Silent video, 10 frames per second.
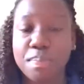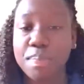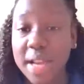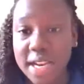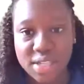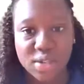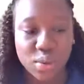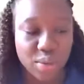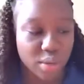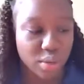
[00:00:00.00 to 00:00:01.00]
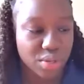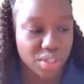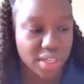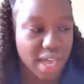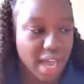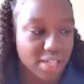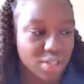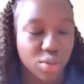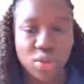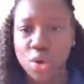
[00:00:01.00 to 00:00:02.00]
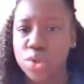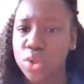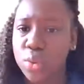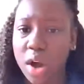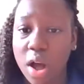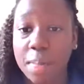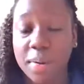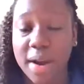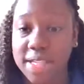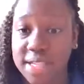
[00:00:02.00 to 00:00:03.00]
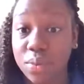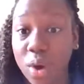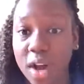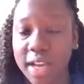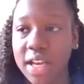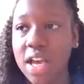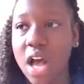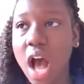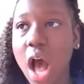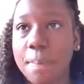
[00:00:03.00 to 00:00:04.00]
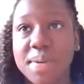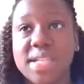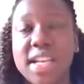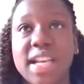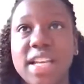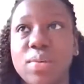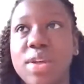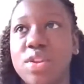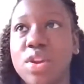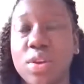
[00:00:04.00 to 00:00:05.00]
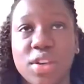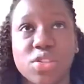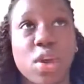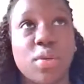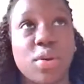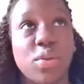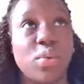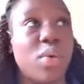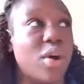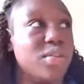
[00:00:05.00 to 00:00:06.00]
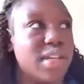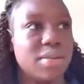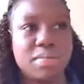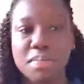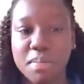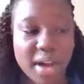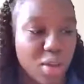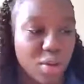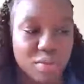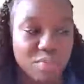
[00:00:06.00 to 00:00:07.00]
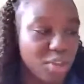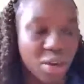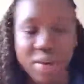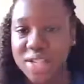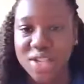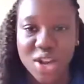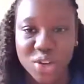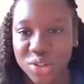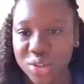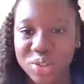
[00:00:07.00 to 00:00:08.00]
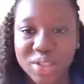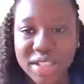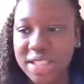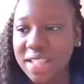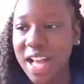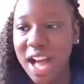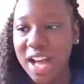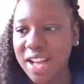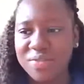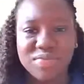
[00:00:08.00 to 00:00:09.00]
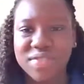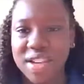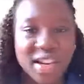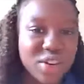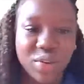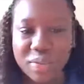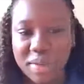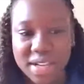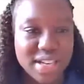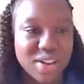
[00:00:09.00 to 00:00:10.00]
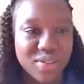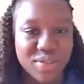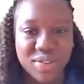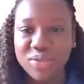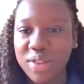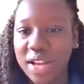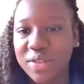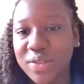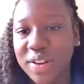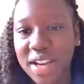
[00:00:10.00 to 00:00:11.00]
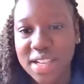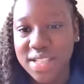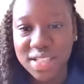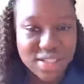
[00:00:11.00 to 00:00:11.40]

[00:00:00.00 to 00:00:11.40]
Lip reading: political theology and those who are oppressed and why. particularly with, things going on in the world and my own, internal dialogue with myself and realizing